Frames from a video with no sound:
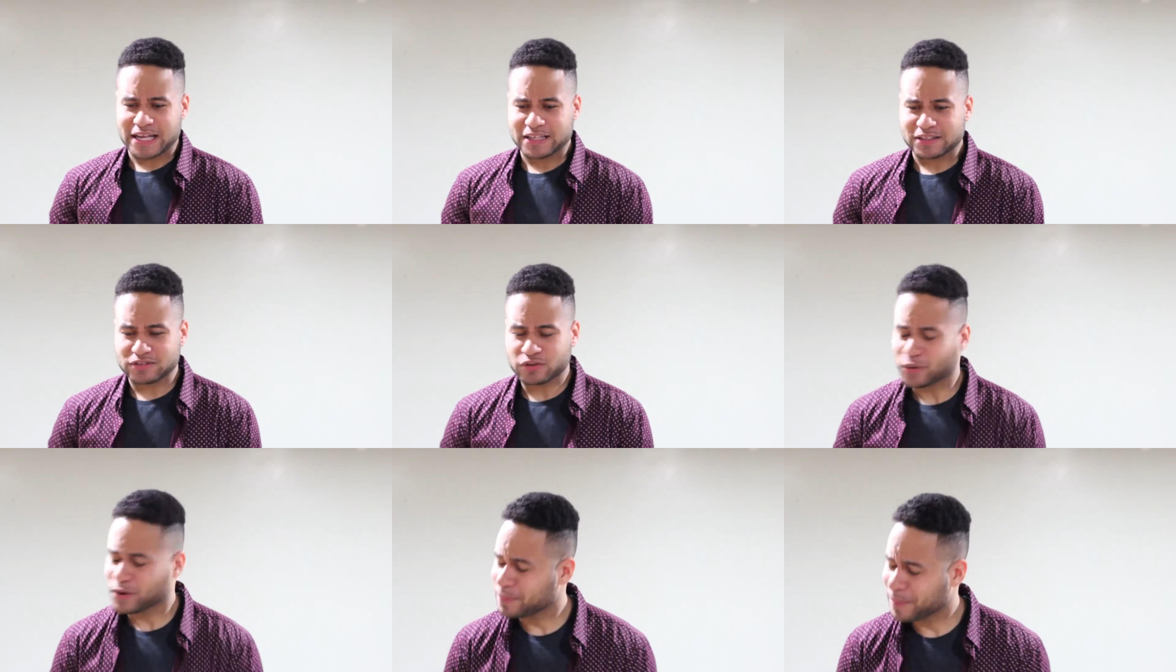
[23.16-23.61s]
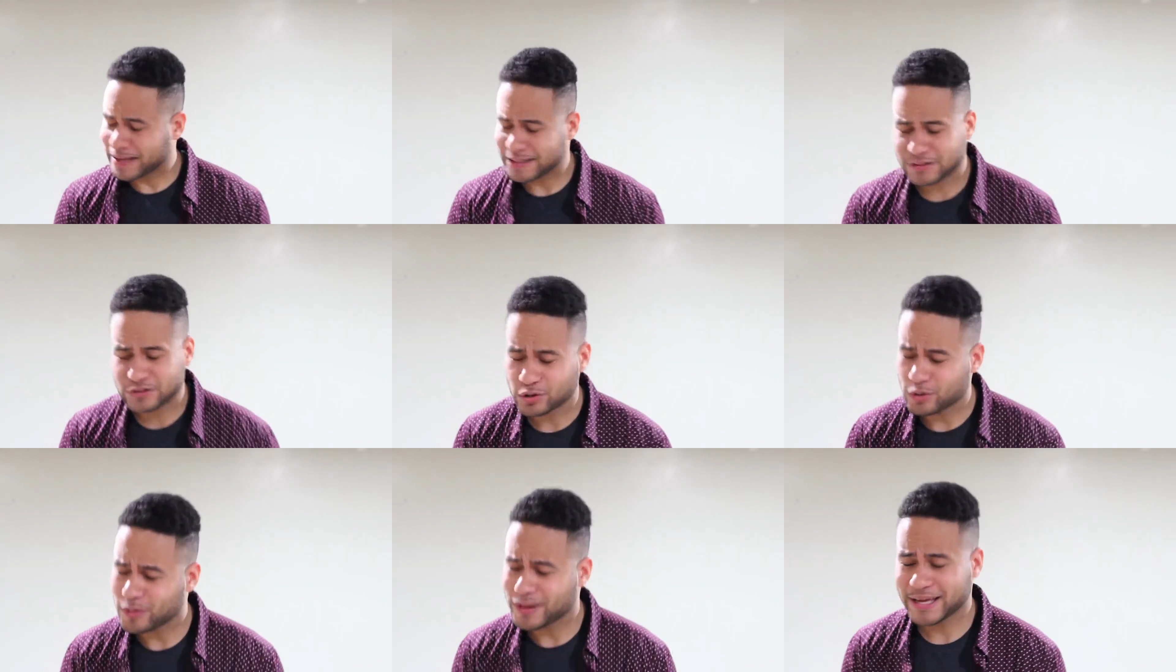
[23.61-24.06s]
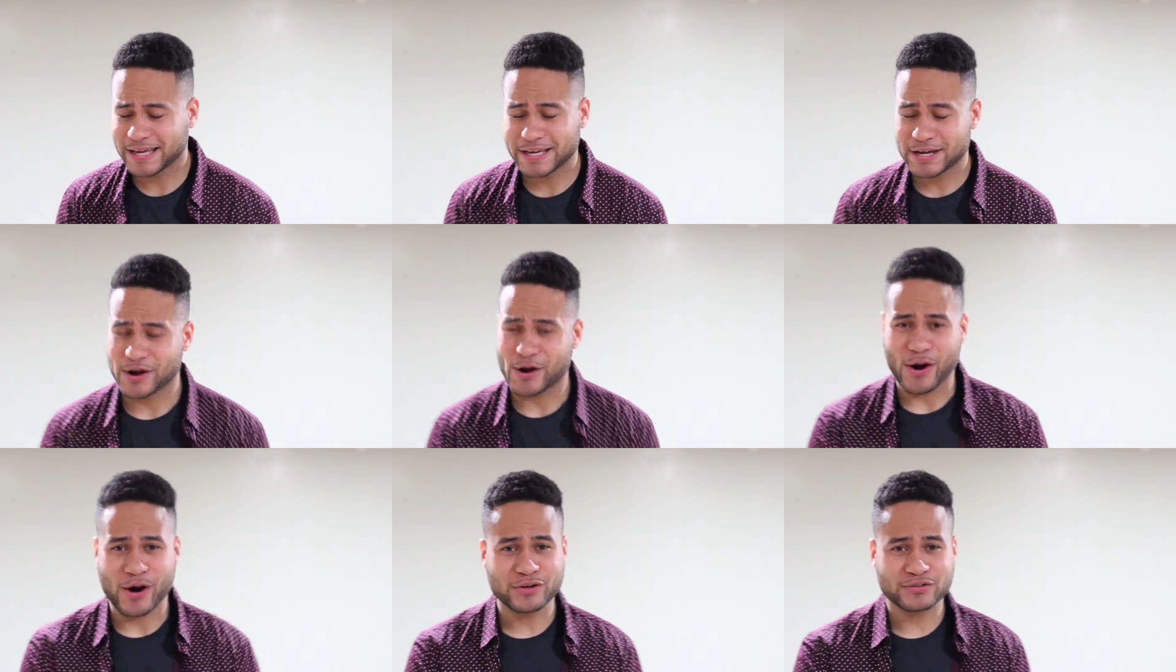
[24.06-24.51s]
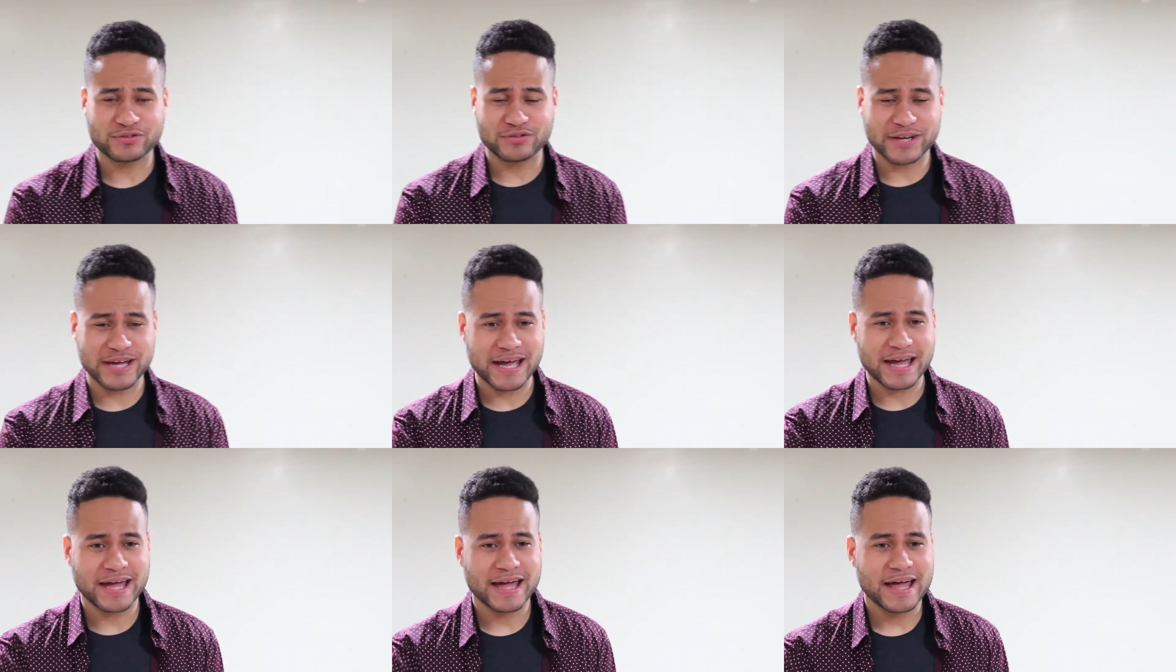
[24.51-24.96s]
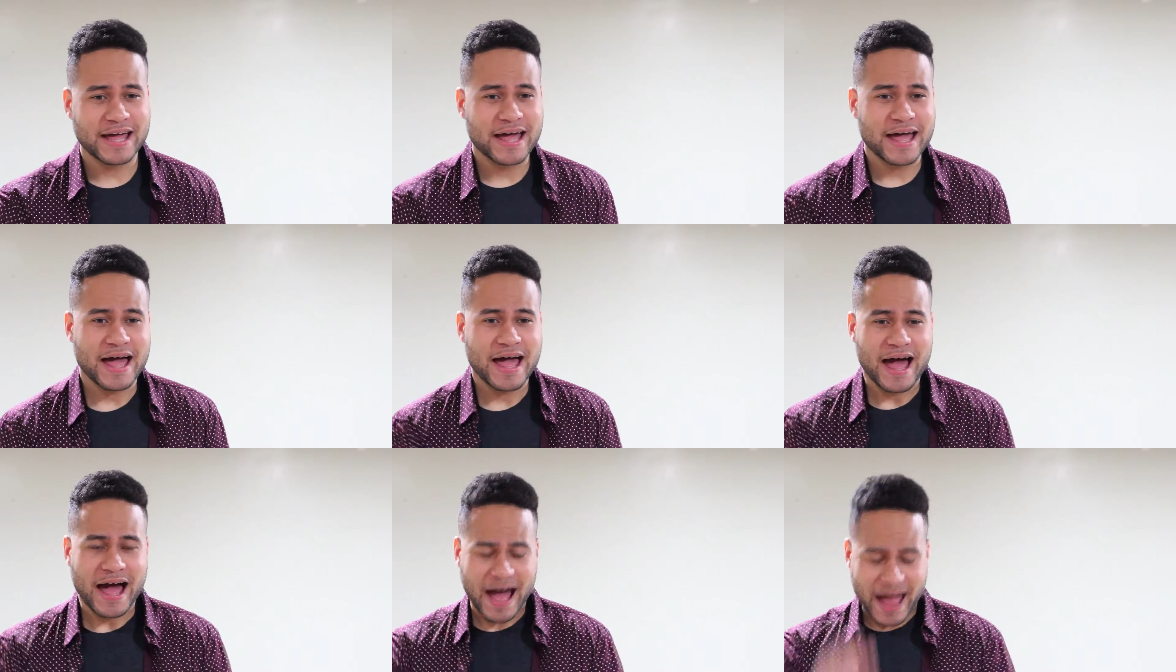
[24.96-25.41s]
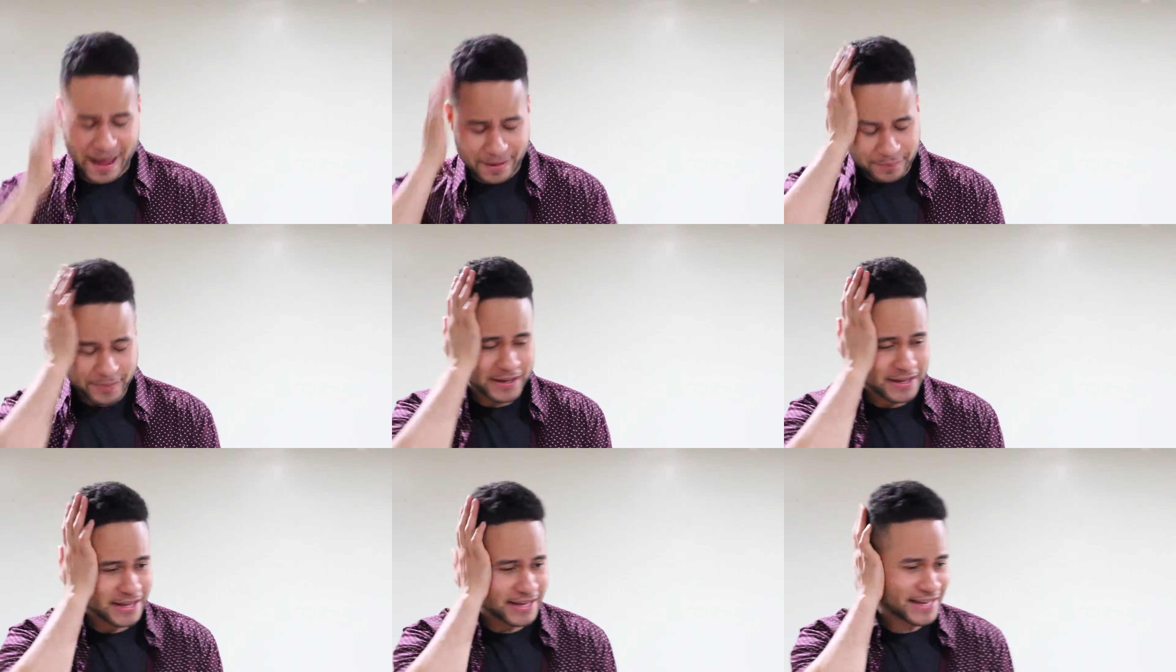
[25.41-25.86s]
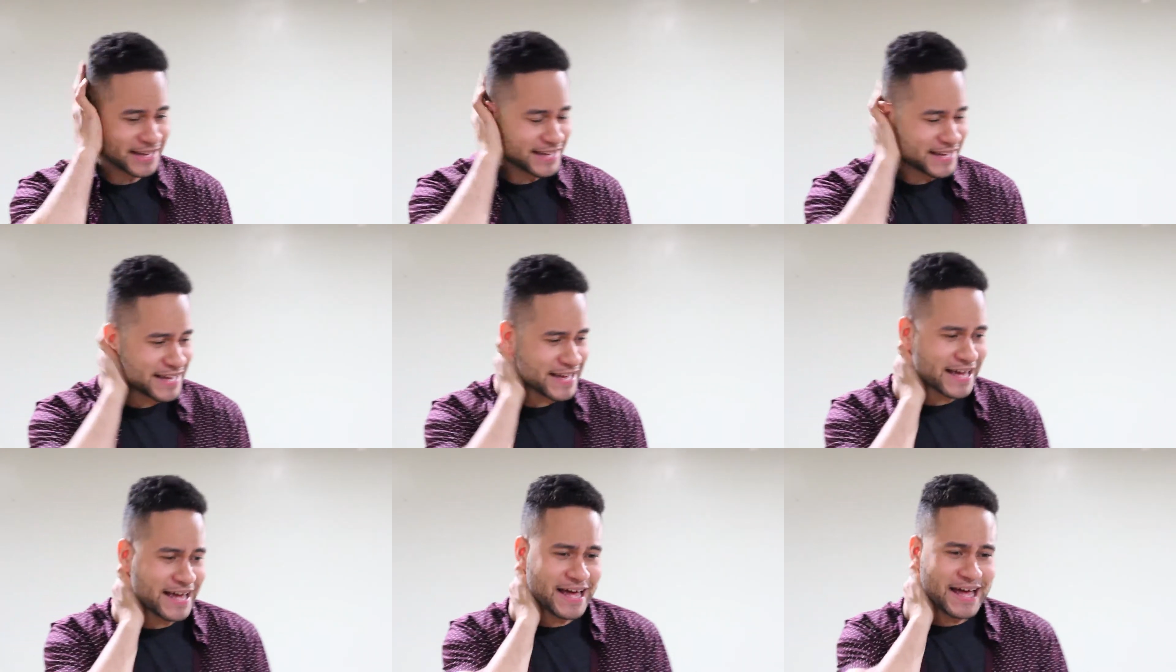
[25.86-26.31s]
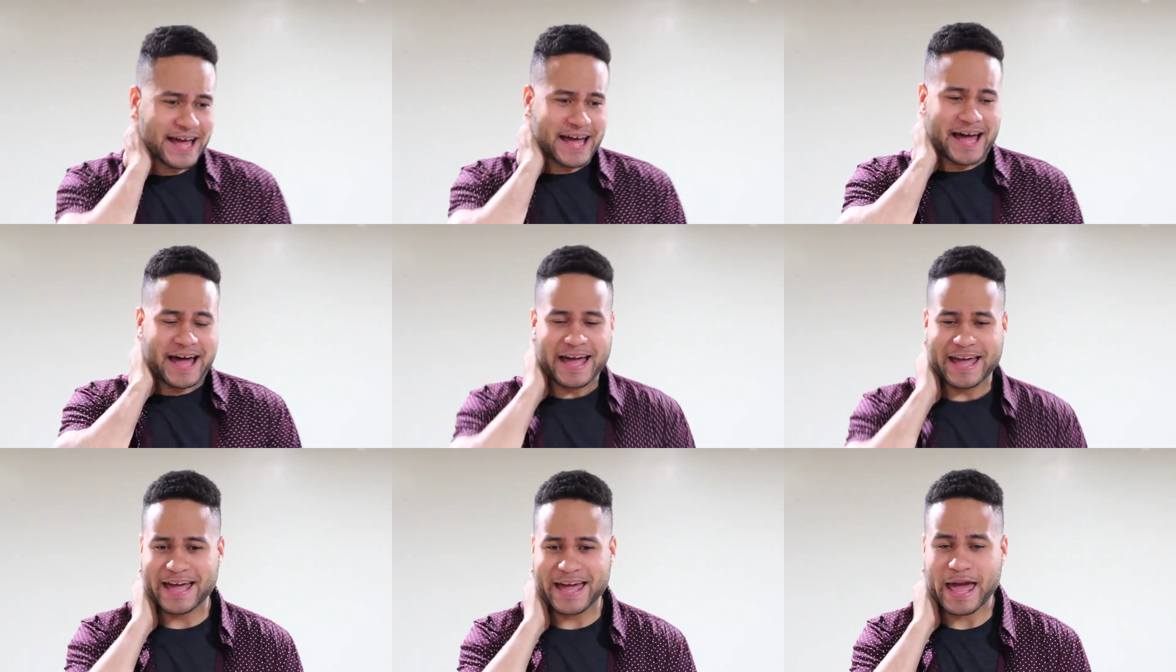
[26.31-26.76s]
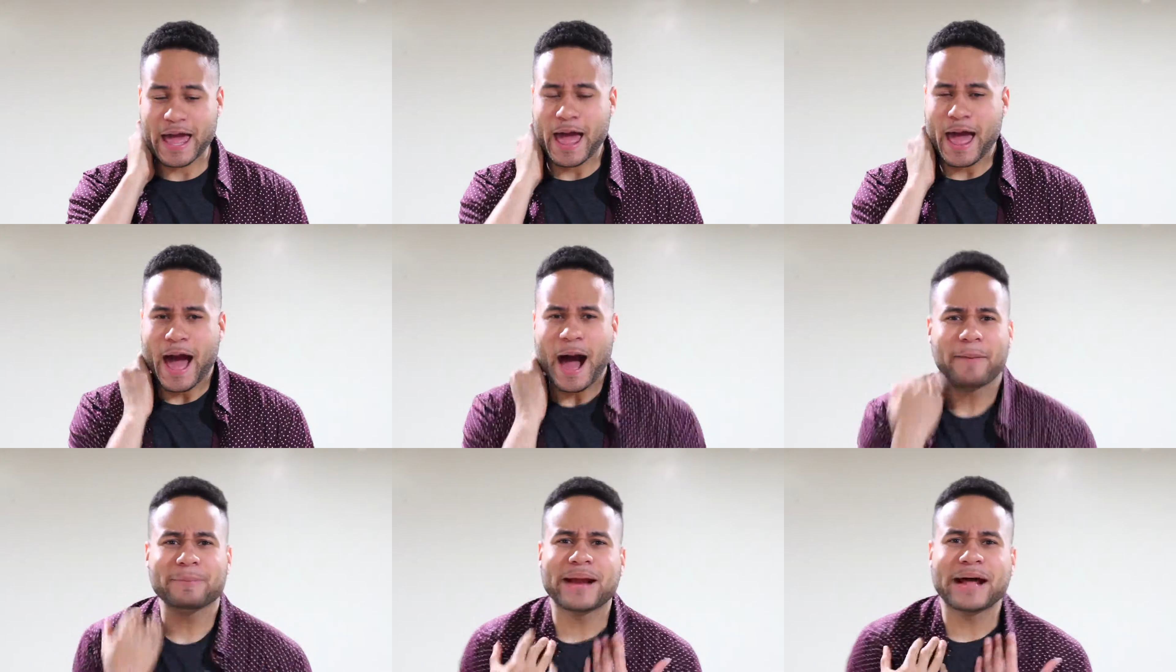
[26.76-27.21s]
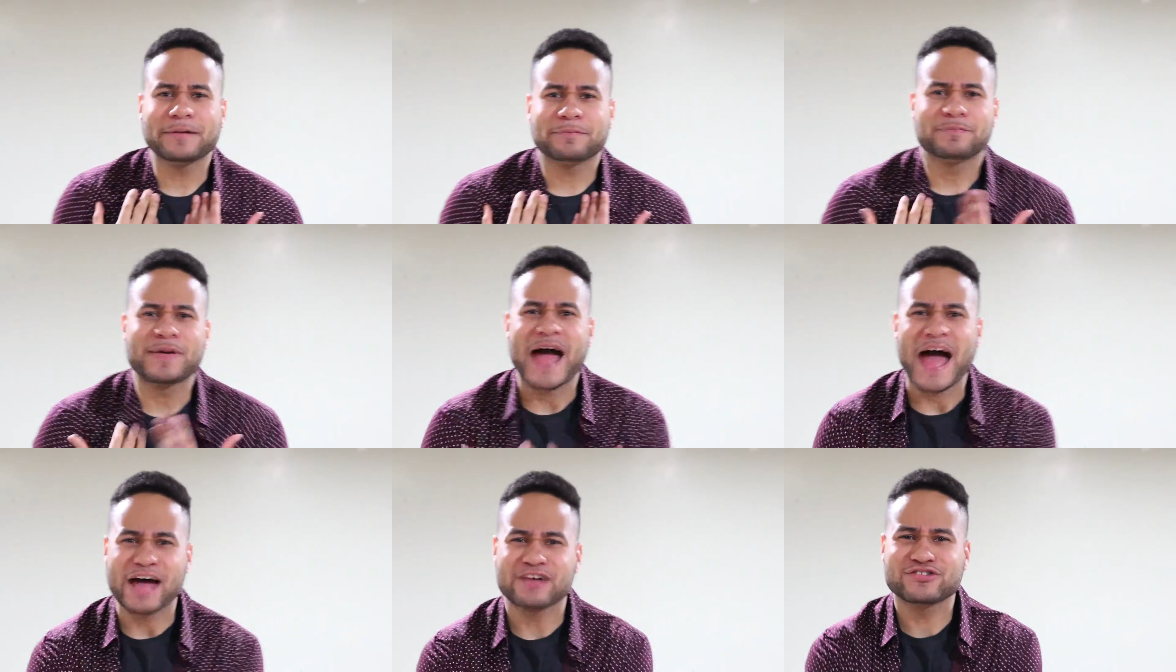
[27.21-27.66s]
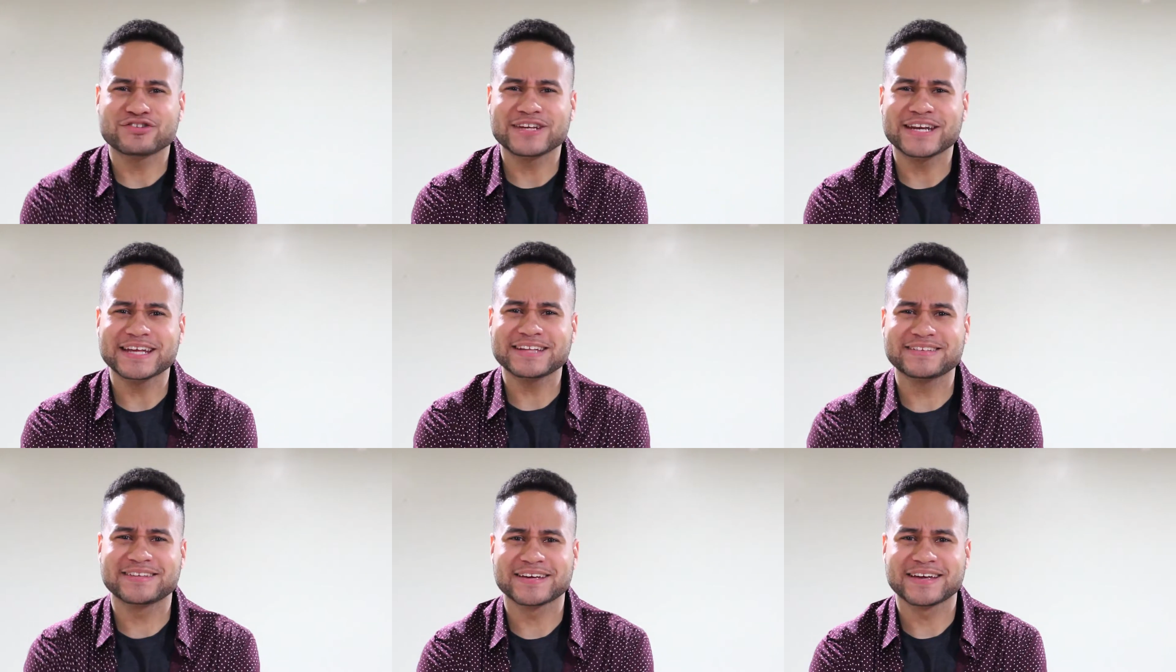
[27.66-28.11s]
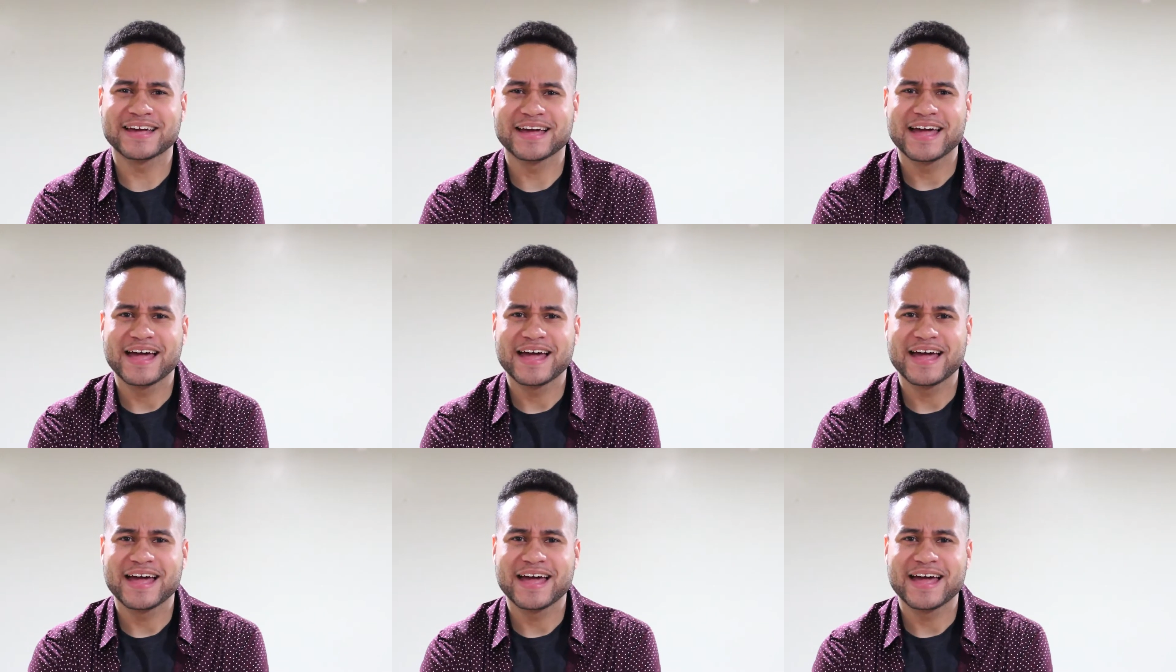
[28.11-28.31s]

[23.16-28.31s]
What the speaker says: So what am I doing here, Audrey? I'm not passionate.